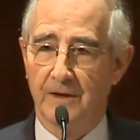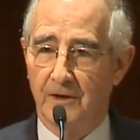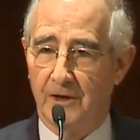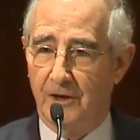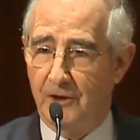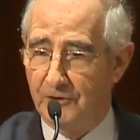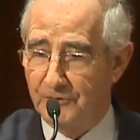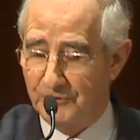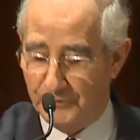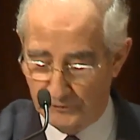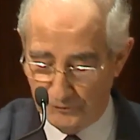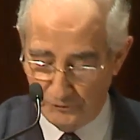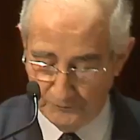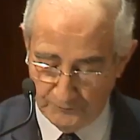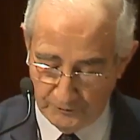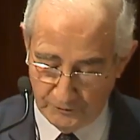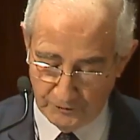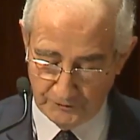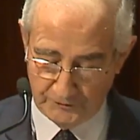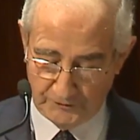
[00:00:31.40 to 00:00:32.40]
Hans
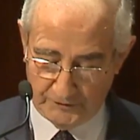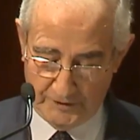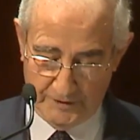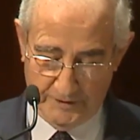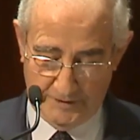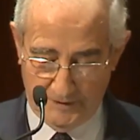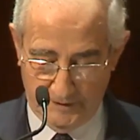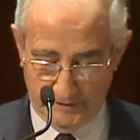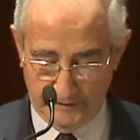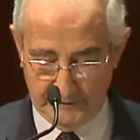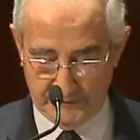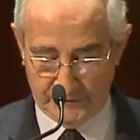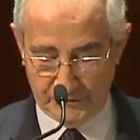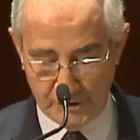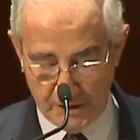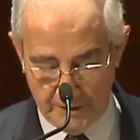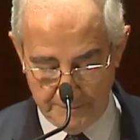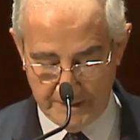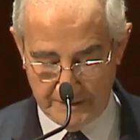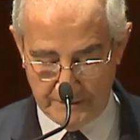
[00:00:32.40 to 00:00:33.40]
Gevorst is
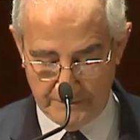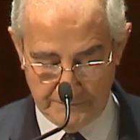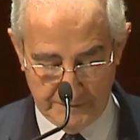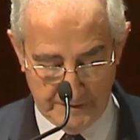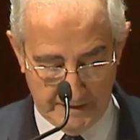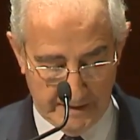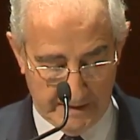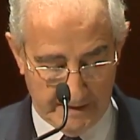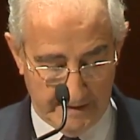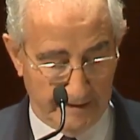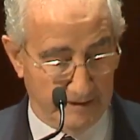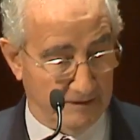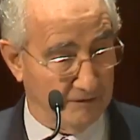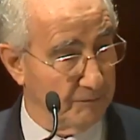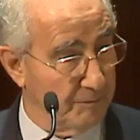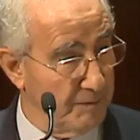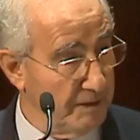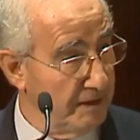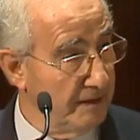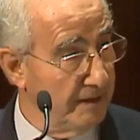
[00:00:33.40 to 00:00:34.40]
chairman of the
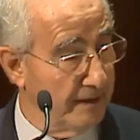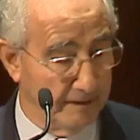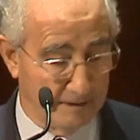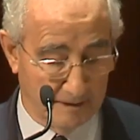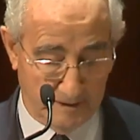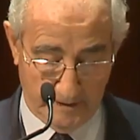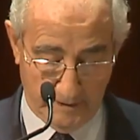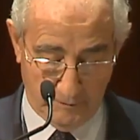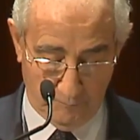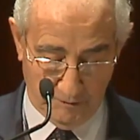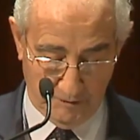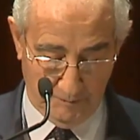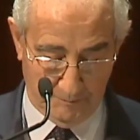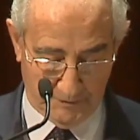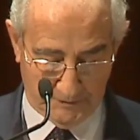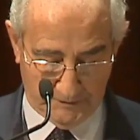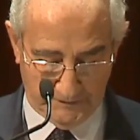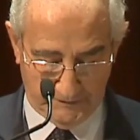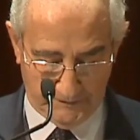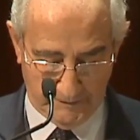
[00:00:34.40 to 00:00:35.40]
IASB, and he will
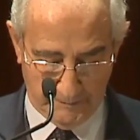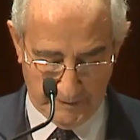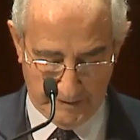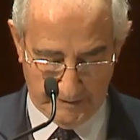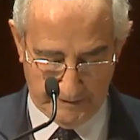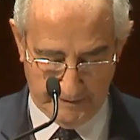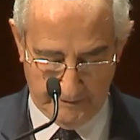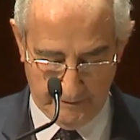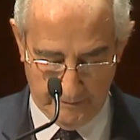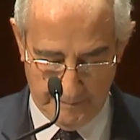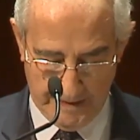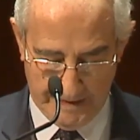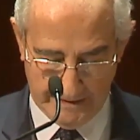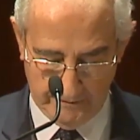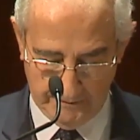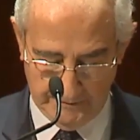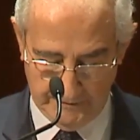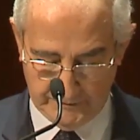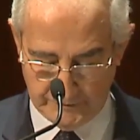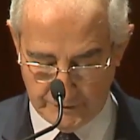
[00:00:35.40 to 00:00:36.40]
participate in the
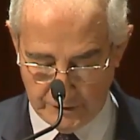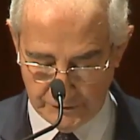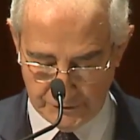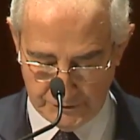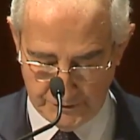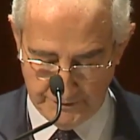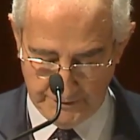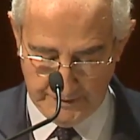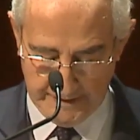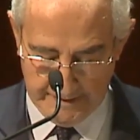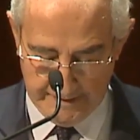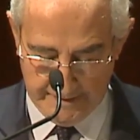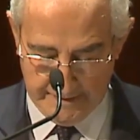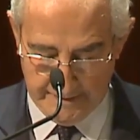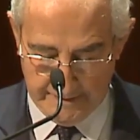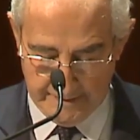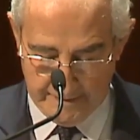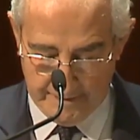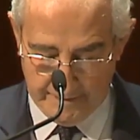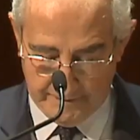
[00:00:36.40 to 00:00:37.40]
panel discussion
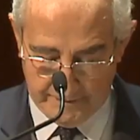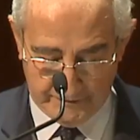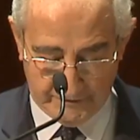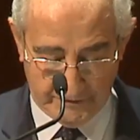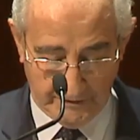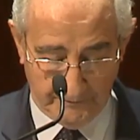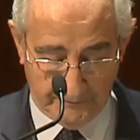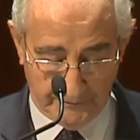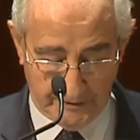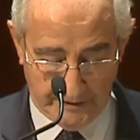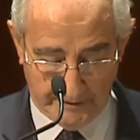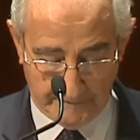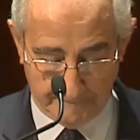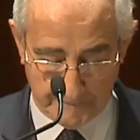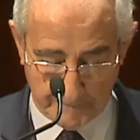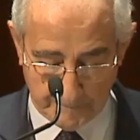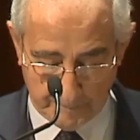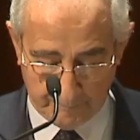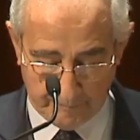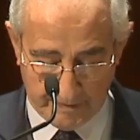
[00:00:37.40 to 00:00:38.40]
this evening.